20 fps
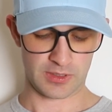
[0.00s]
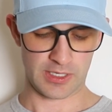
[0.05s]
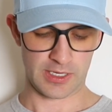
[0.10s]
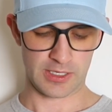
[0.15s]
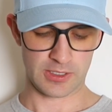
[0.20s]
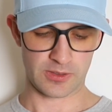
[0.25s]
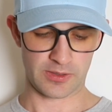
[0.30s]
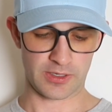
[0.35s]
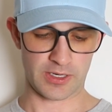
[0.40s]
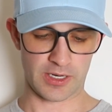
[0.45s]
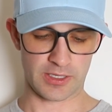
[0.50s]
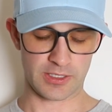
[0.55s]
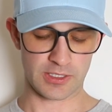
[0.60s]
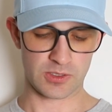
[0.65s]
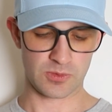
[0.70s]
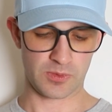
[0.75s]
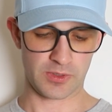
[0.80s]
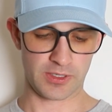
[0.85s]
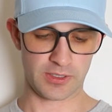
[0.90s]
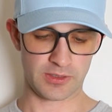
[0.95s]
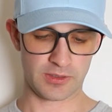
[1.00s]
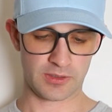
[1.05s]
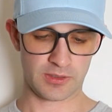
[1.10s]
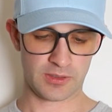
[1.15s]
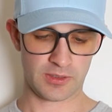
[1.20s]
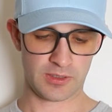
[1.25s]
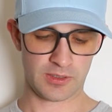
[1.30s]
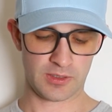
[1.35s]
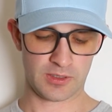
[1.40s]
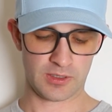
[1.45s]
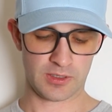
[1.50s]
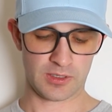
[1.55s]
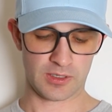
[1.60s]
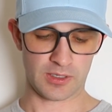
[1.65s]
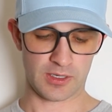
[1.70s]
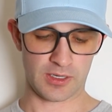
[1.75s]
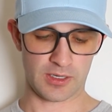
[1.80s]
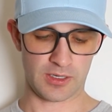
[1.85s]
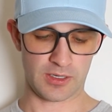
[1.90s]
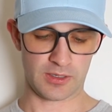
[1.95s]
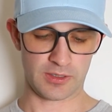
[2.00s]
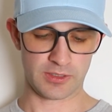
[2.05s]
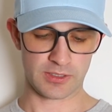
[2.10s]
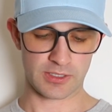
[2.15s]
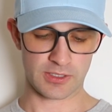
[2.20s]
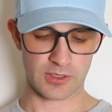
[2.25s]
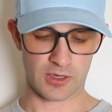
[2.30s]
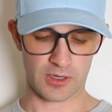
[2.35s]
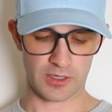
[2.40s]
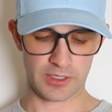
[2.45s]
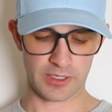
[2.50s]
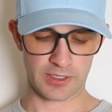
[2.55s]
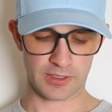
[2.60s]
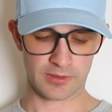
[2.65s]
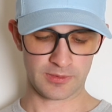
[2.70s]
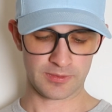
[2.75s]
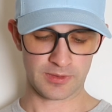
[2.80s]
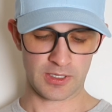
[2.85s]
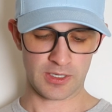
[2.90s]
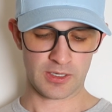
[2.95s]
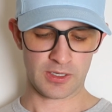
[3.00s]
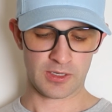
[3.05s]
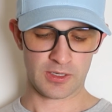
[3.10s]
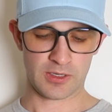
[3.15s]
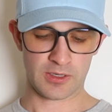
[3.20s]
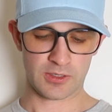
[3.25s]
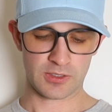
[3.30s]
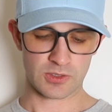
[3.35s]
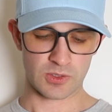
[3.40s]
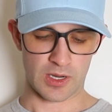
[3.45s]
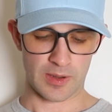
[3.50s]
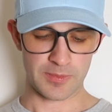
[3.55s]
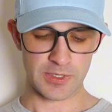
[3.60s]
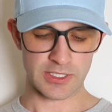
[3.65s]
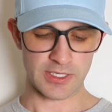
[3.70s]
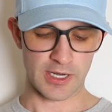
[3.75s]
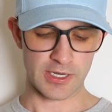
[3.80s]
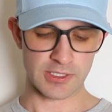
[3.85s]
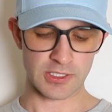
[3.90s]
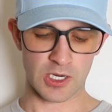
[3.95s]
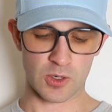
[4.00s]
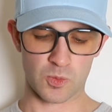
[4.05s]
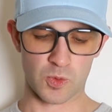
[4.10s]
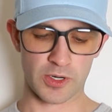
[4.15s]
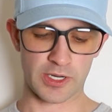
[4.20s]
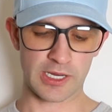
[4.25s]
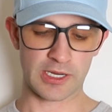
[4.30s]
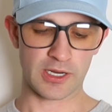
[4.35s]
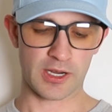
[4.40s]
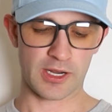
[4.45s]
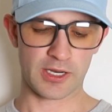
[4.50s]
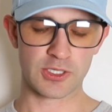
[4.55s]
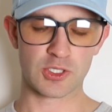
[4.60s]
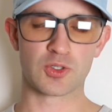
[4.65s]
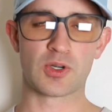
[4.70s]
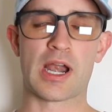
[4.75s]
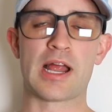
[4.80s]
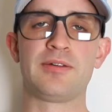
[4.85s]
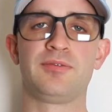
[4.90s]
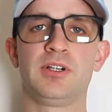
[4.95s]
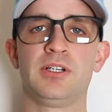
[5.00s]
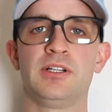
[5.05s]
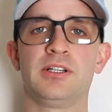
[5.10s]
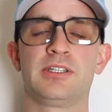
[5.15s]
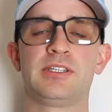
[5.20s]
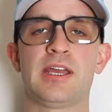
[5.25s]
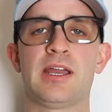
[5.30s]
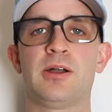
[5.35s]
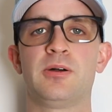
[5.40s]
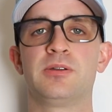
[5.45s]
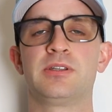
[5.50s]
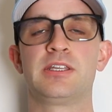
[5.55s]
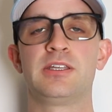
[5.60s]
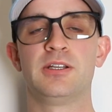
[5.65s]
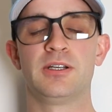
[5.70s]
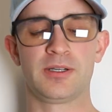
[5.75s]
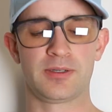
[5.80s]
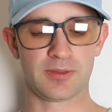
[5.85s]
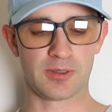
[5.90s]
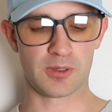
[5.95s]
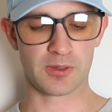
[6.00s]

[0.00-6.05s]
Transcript: Okay, so I got this one uh, installing. So I'm just gonna start working on travel town here.